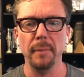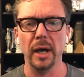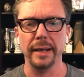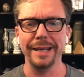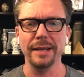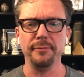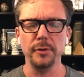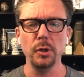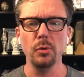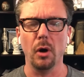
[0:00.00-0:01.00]
But
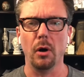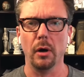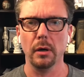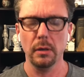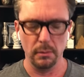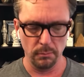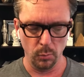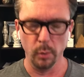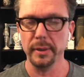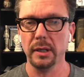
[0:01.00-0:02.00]
if you are
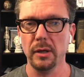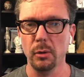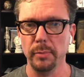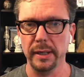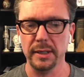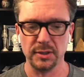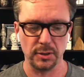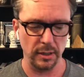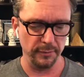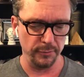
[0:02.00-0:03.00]
morbidly
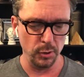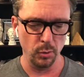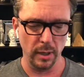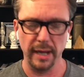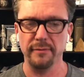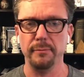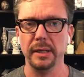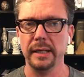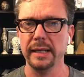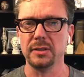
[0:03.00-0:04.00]
obese, if you have
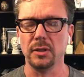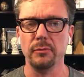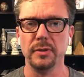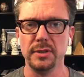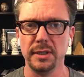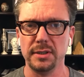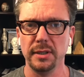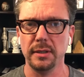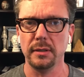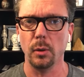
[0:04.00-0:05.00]
been insulin
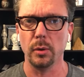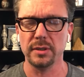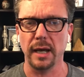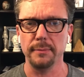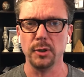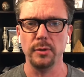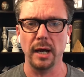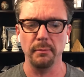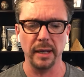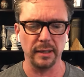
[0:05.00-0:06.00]
resistant or type two
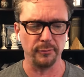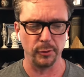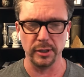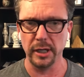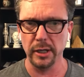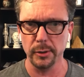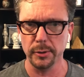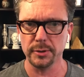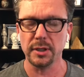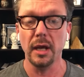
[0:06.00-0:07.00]
diabetic for
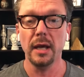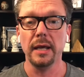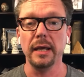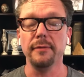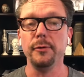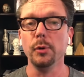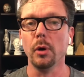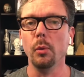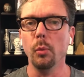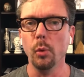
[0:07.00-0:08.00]
years, if
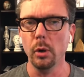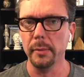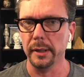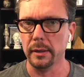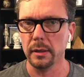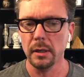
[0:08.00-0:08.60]
you're a woman,